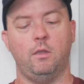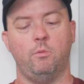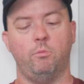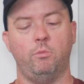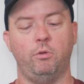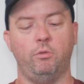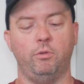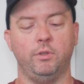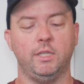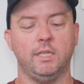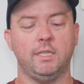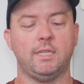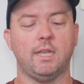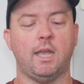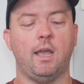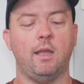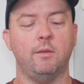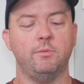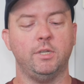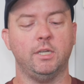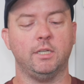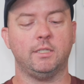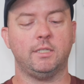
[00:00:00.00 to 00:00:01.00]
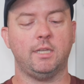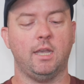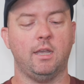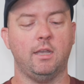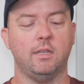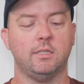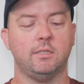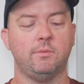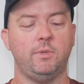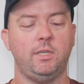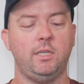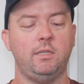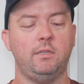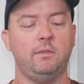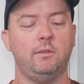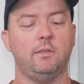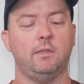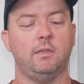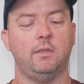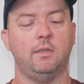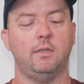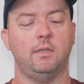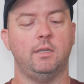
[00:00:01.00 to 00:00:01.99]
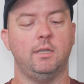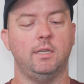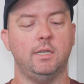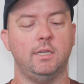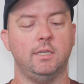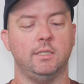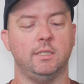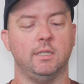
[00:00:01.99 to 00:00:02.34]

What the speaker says: But what this object tells me is